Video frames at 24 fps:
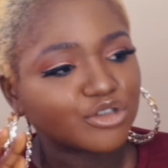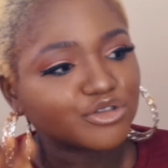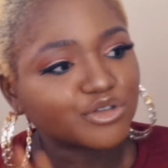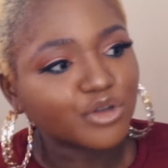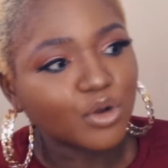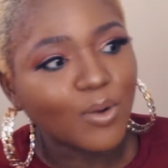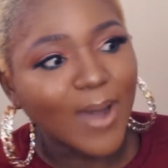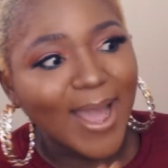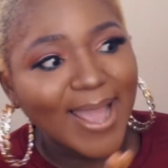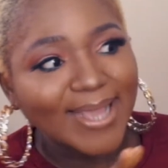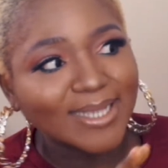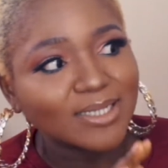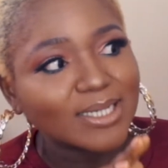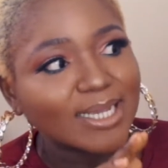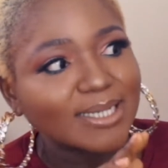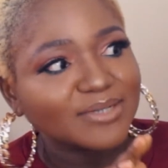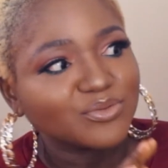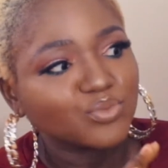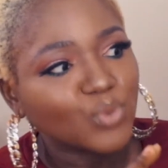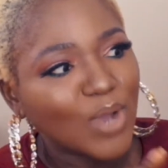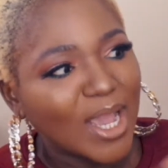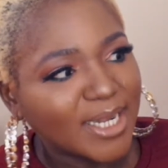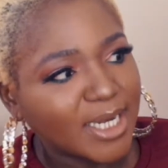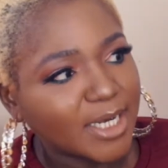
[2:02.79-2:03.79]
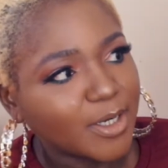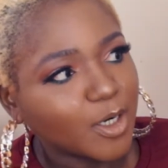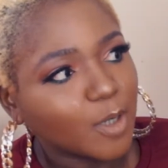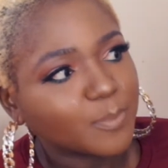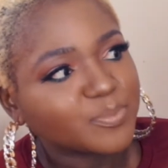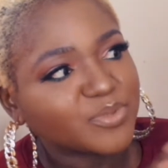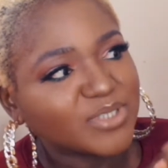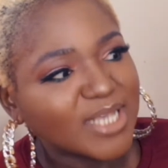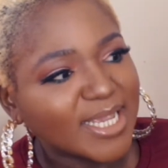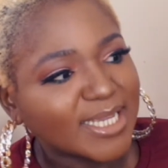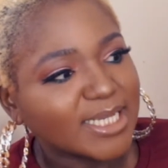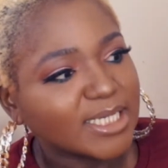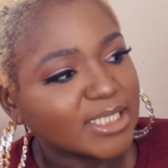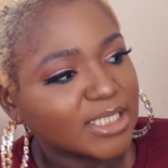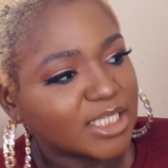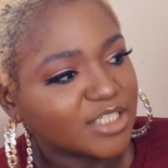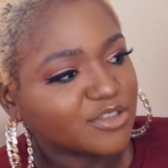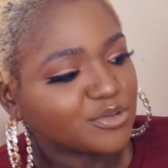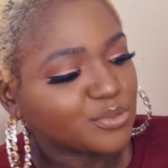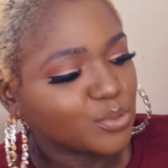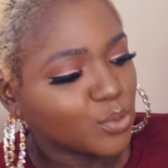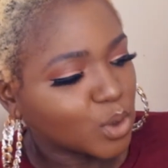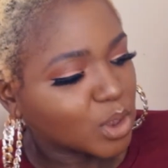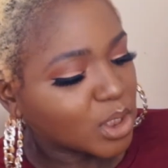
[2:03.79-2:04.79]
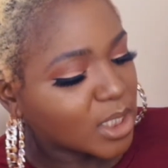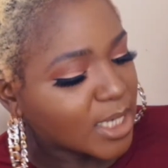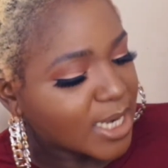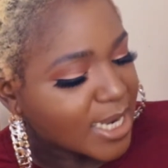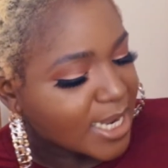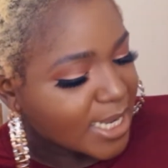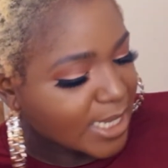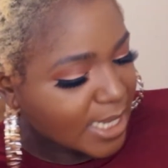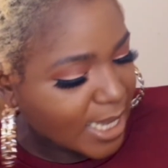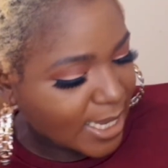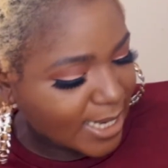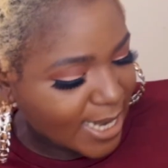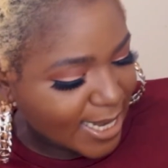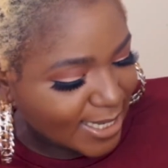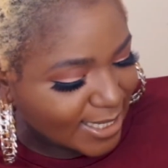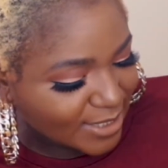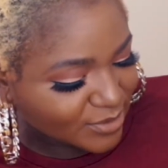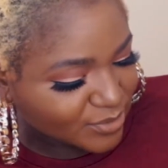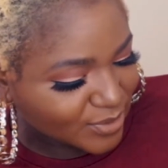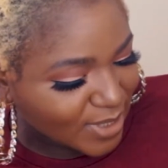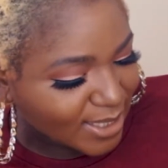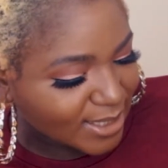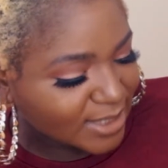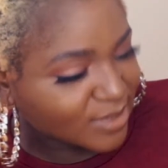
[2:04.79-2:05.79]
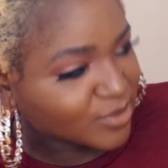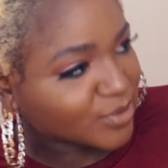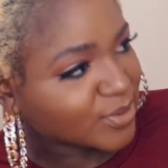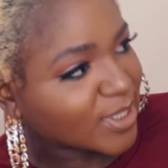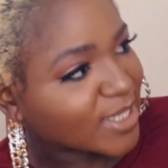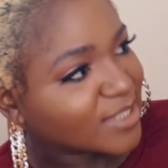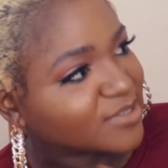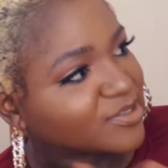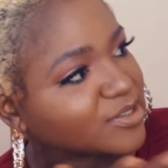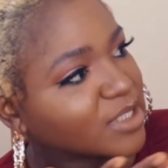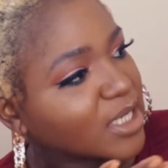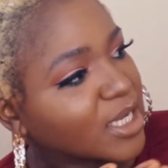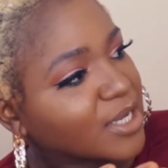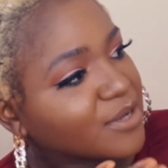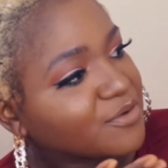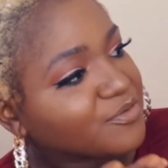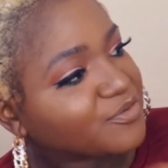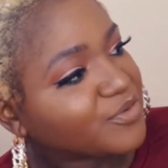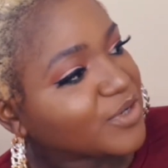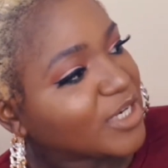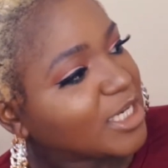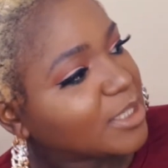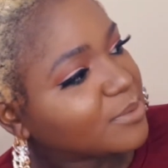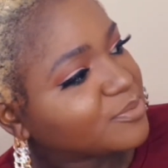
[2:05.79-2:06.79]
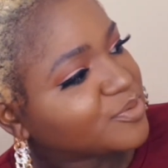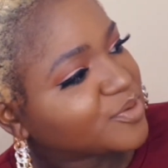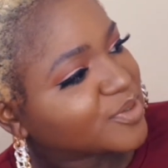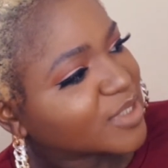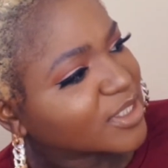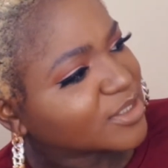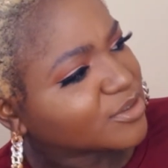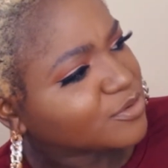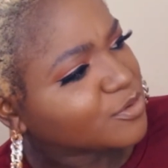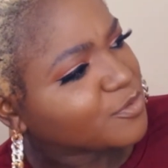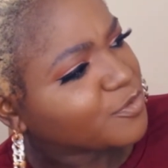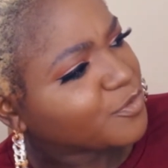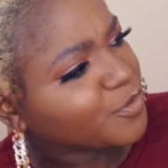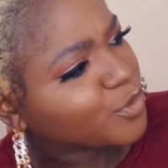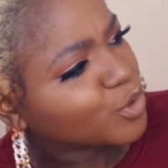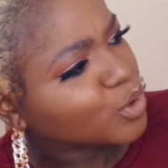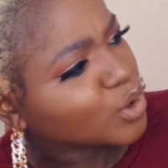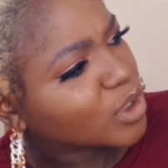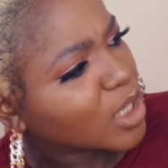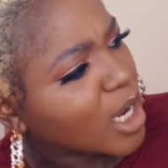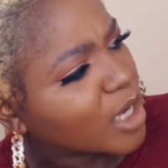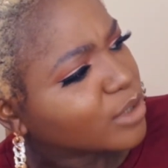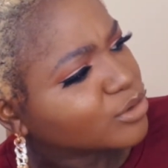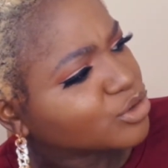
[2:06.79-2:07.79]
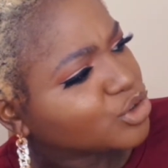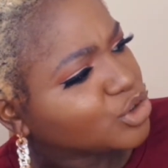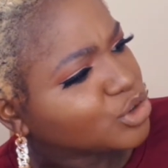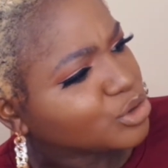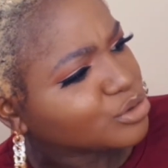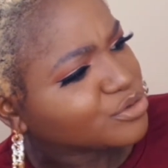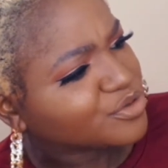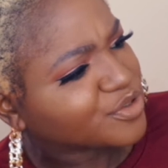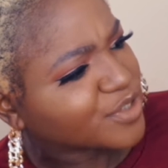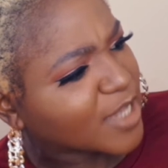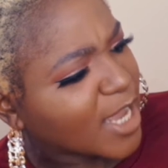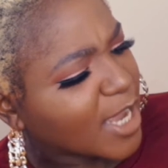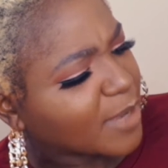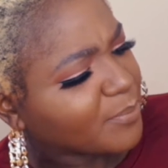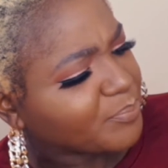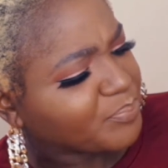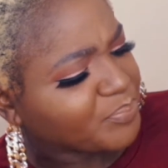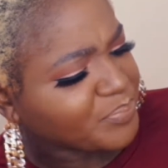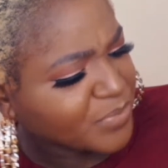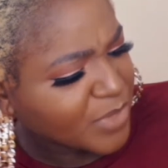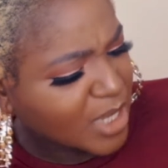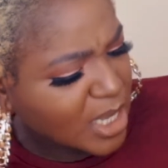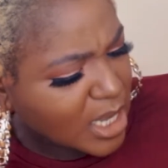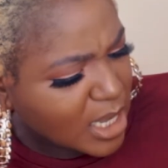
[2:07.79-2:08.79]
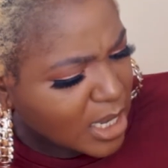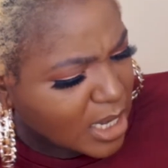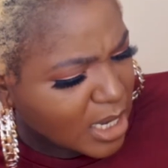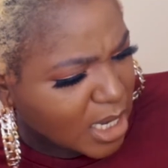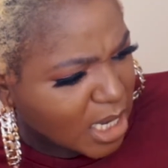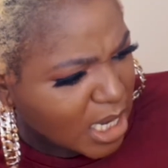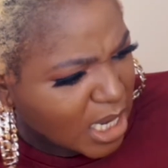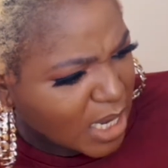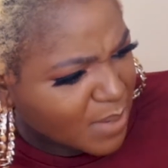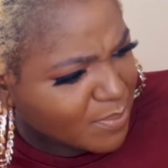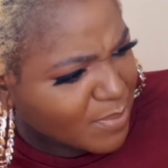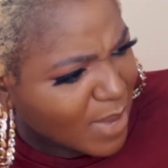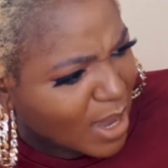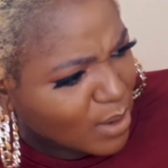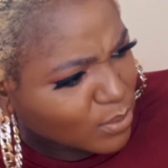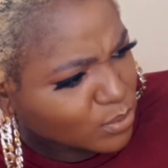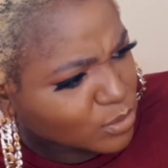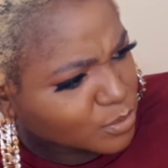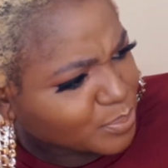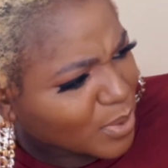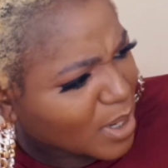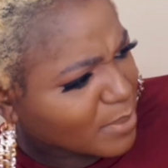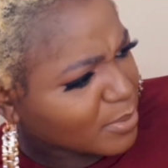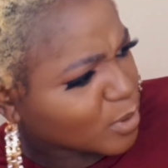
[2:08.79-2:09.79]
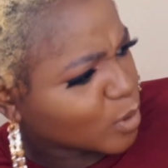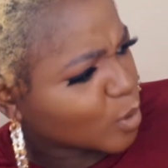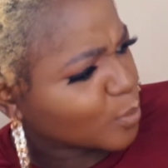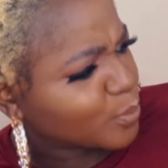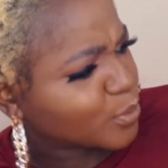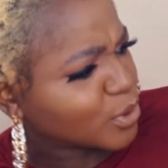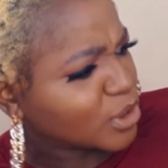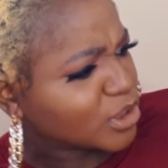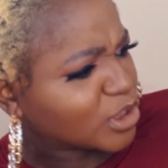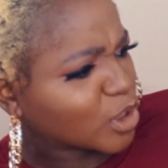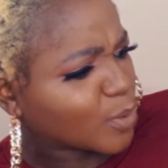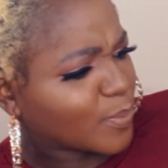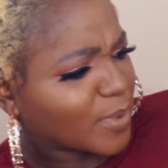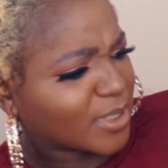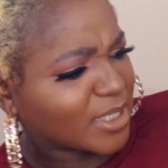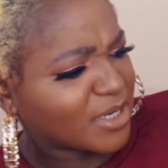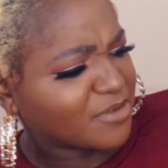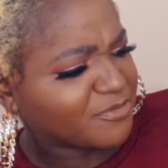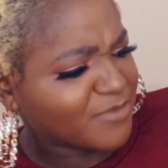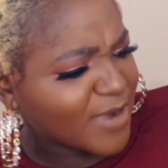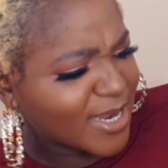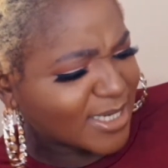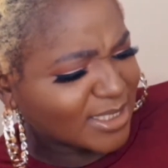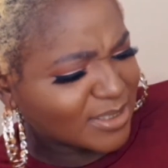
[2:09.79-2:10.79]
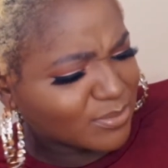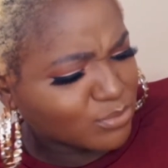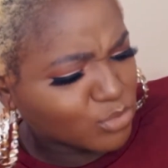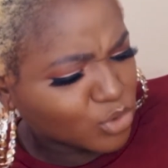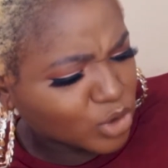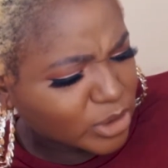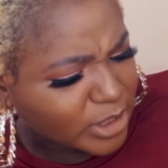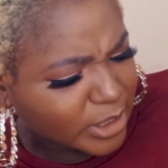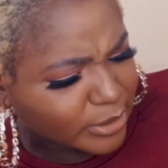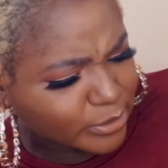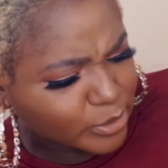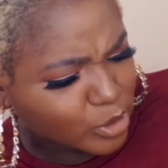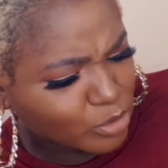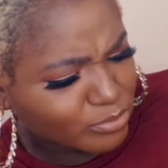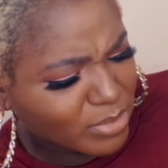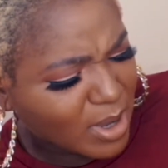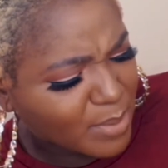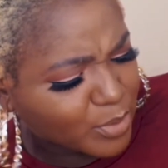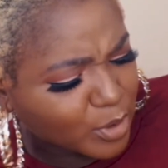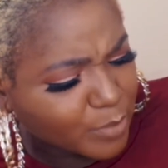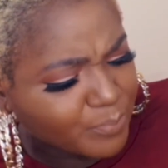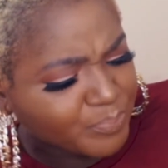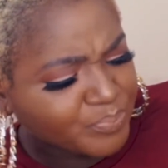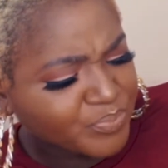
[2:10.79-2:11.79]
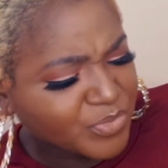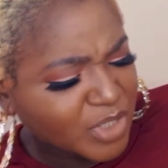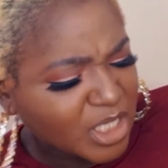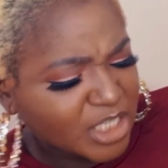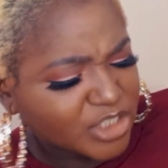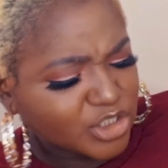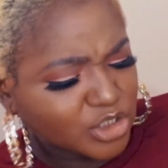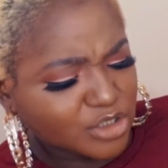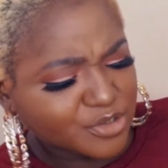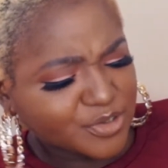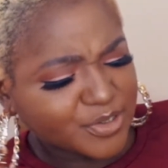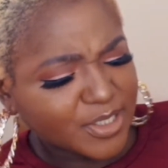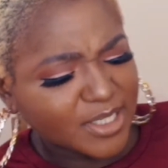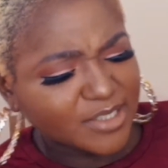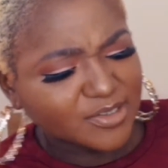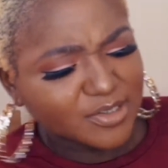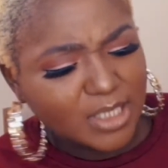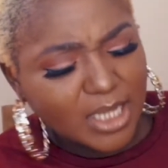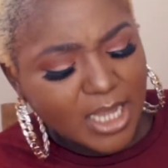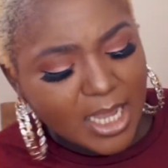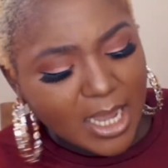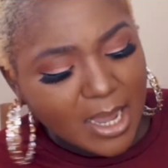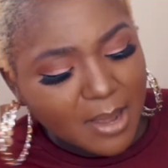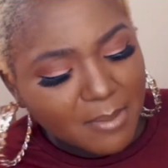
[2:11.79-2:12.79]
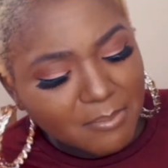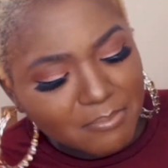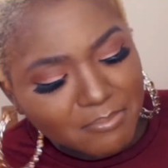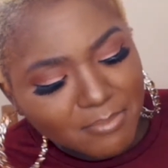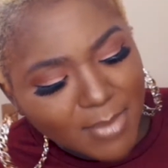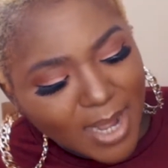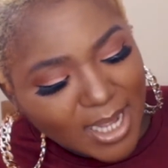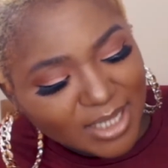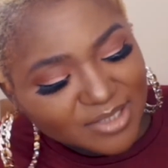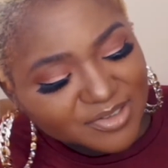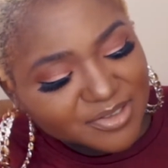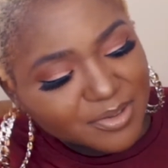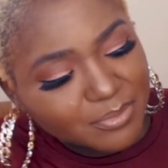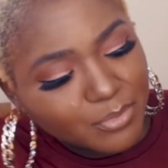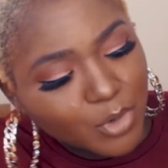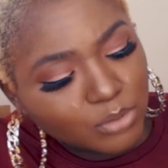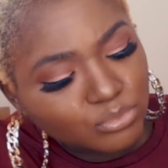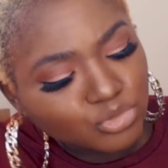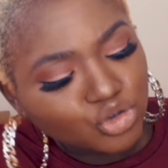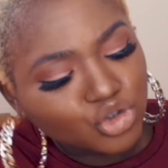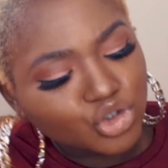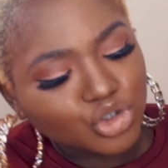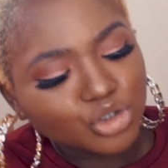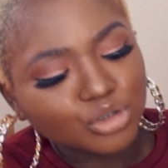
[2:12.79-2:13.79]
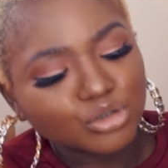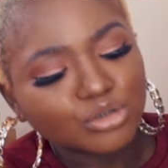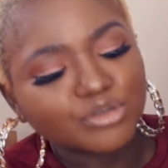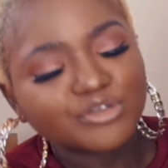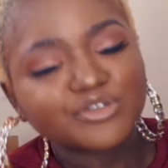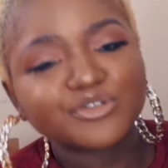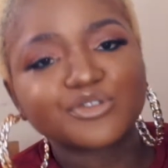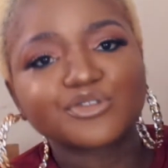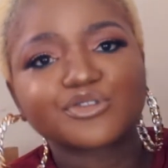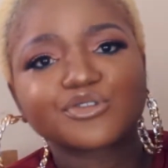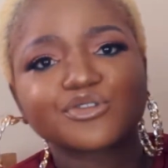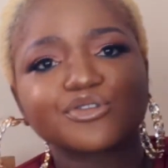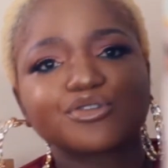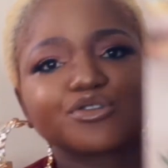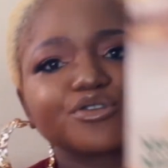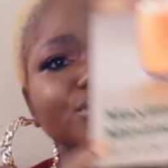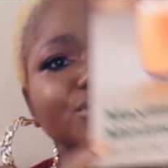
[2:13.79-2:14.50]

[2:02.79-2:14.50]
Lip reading: So I ended up taking this one. Like I said, it says Phillip's centrifugal juicer. I will probably open it up and then find the model number, but it just says maximum juice,